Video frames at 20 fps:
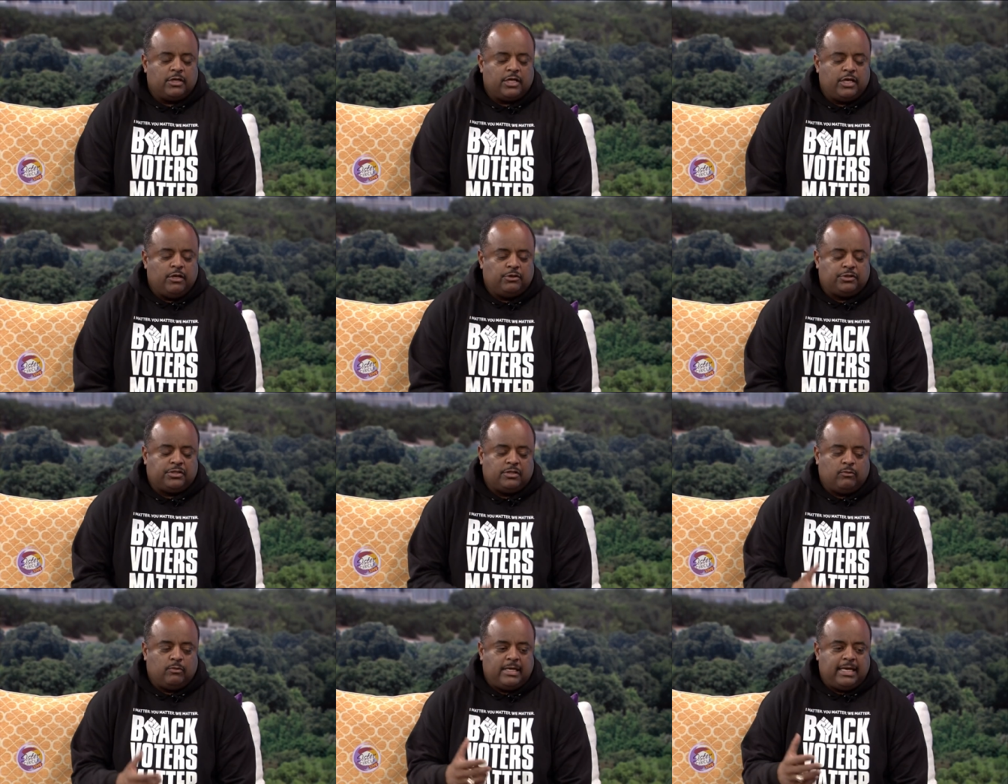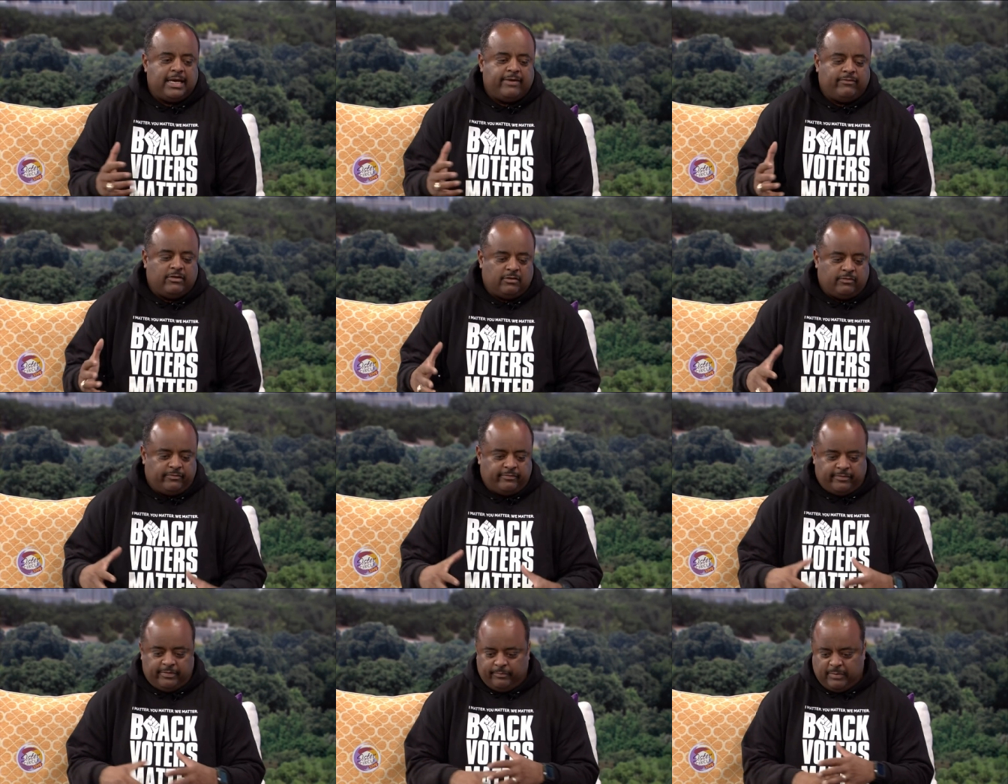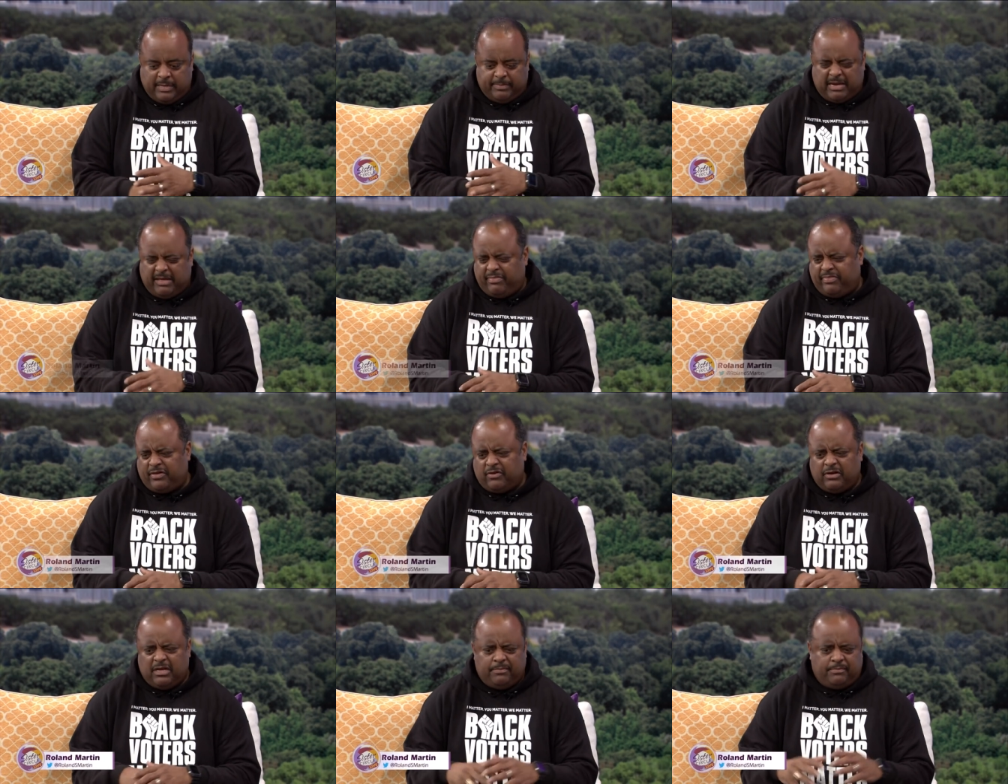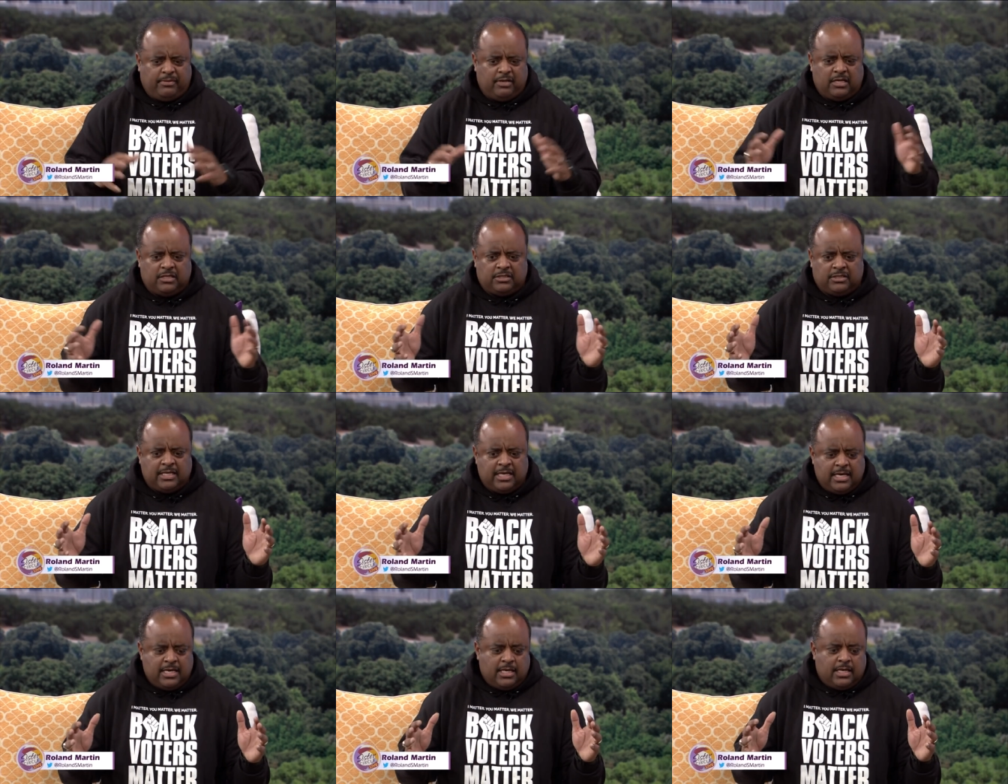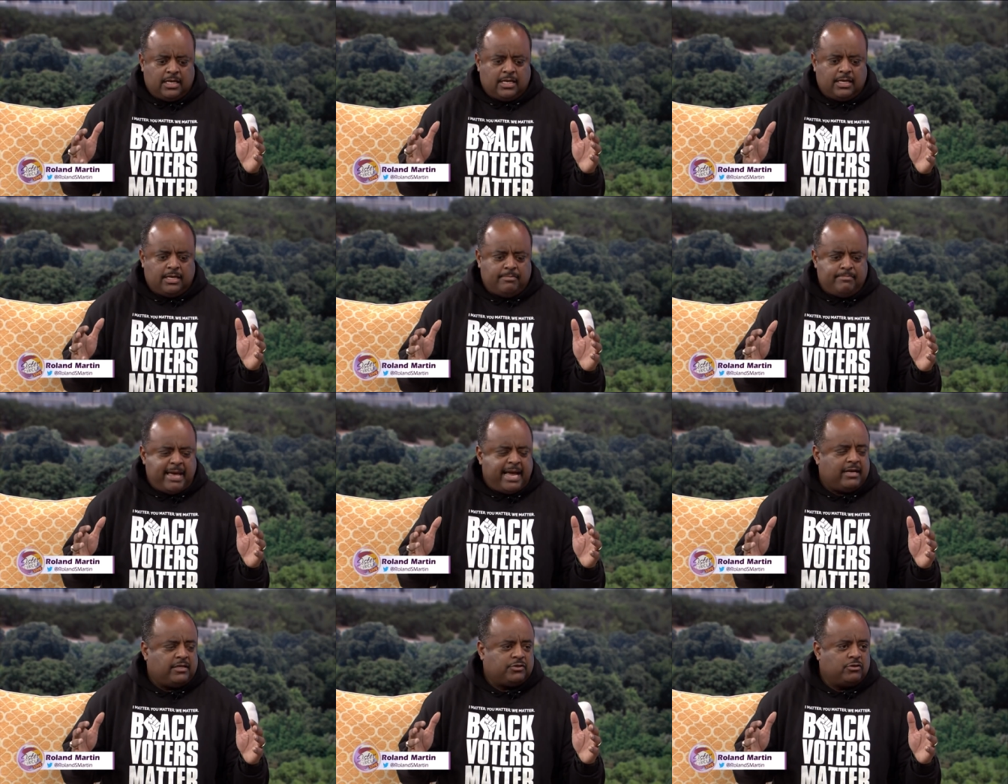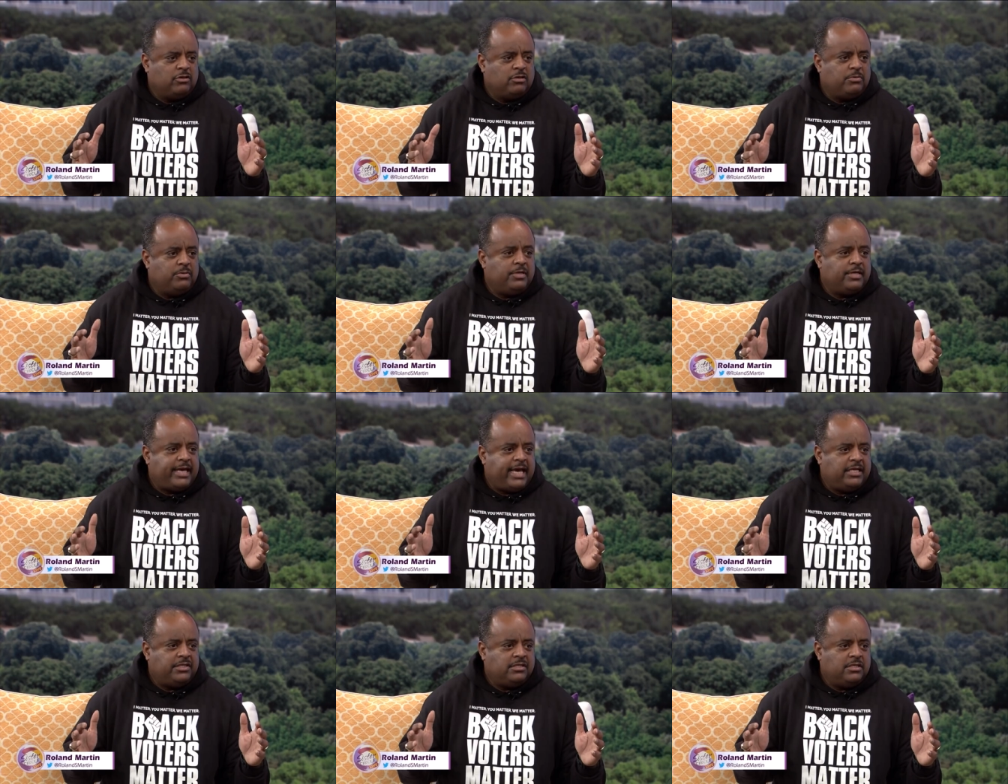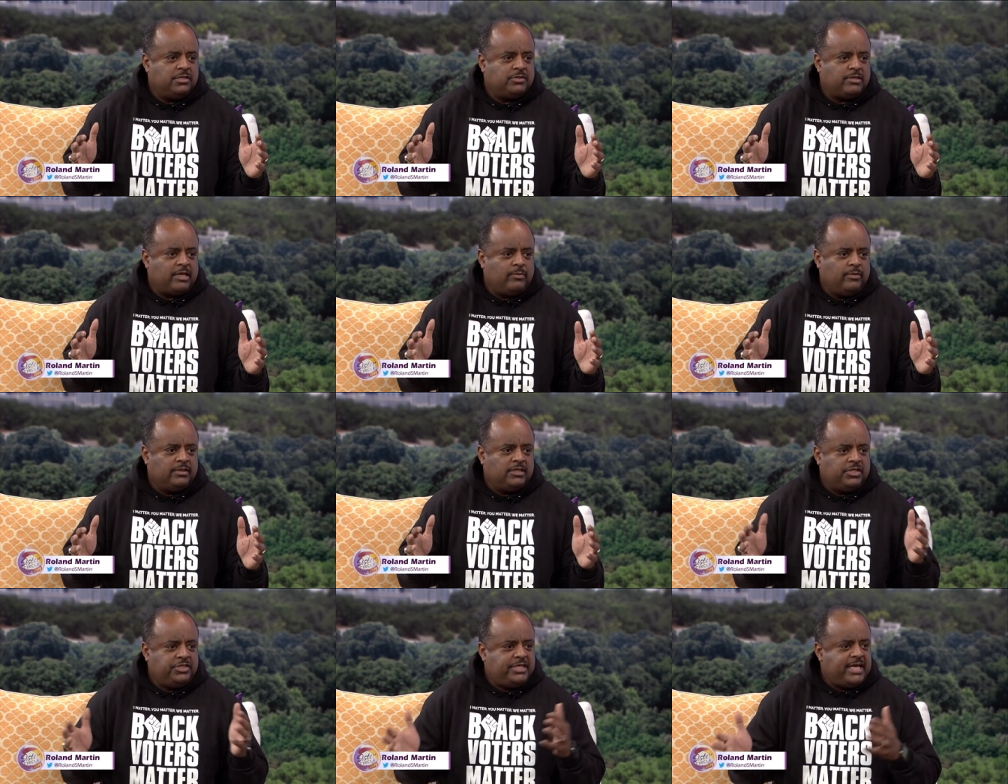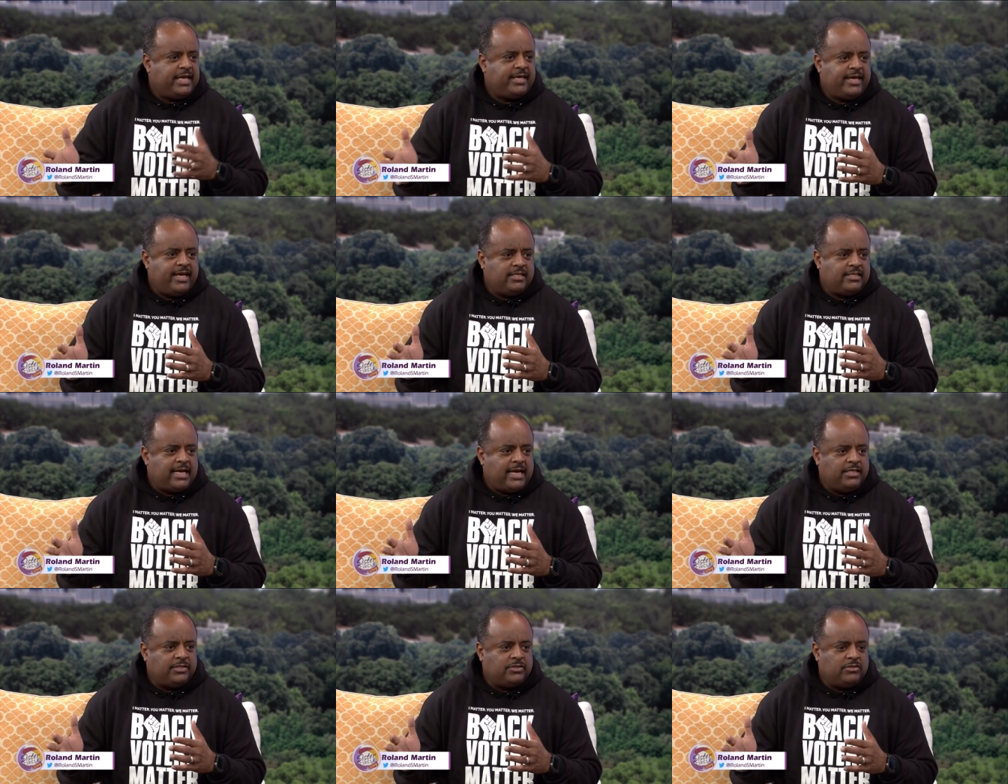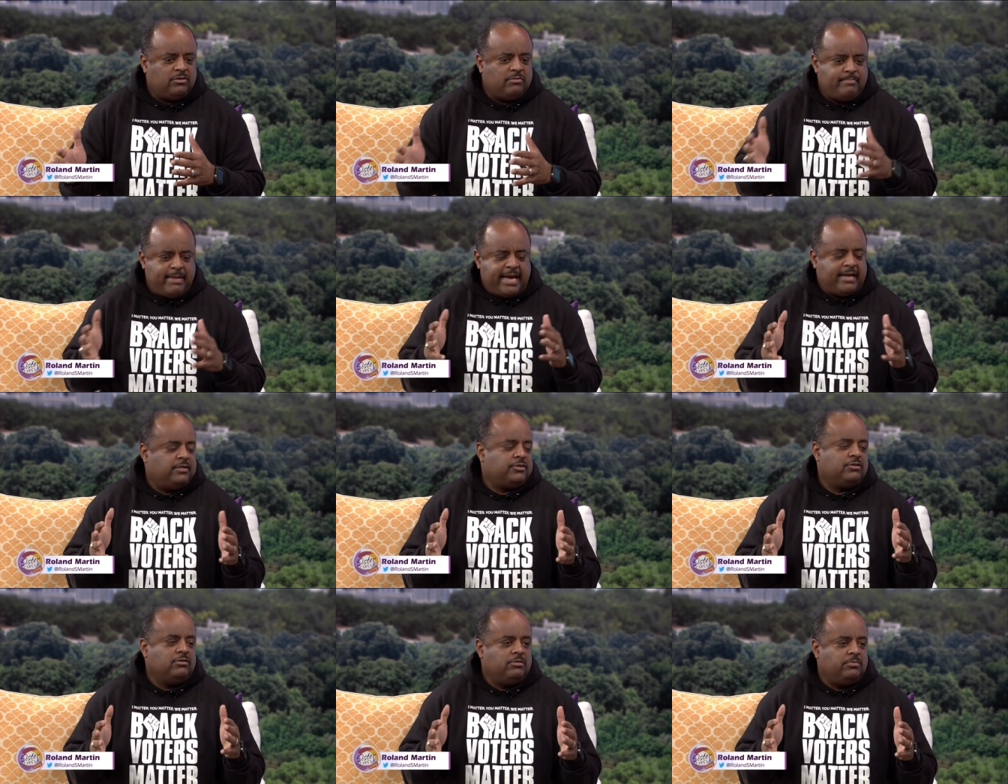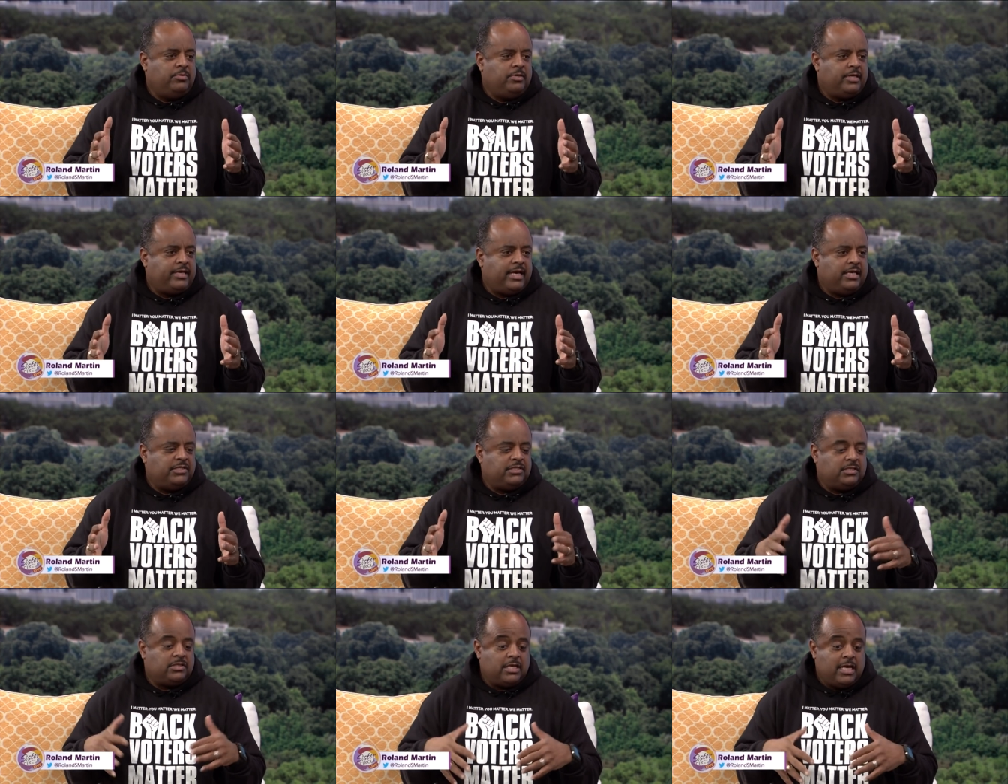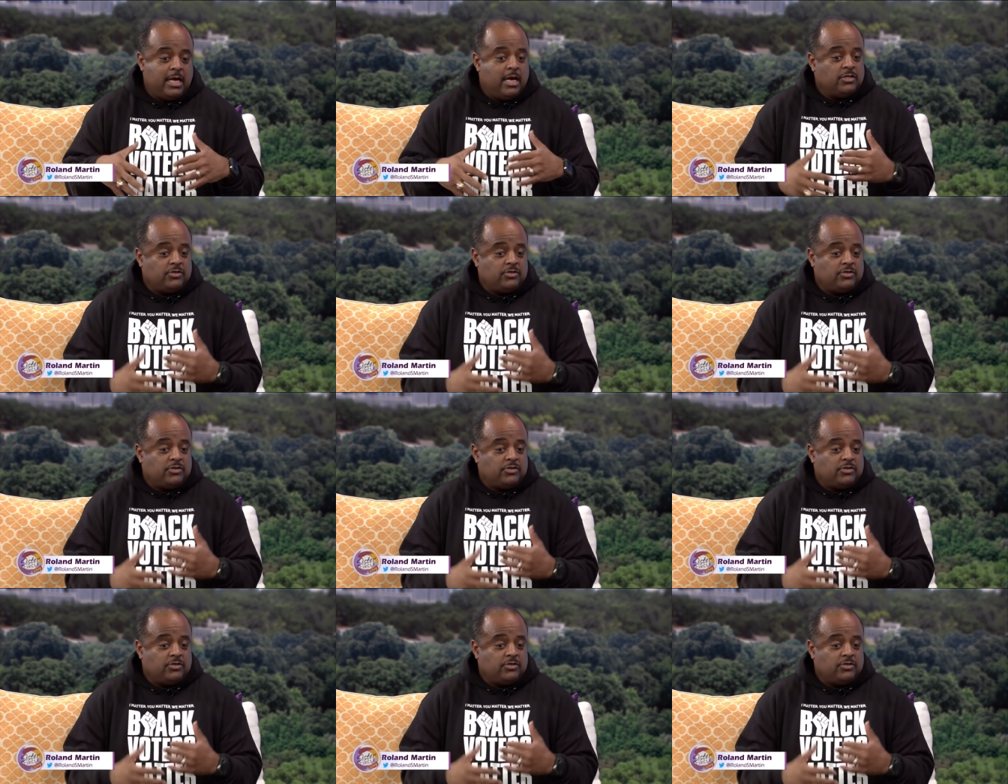So in Houston, we have a we have about 30 plus uh, Magnet School of Communications. So I went yeah. to Jack Yates High School, Magnet School of Communications.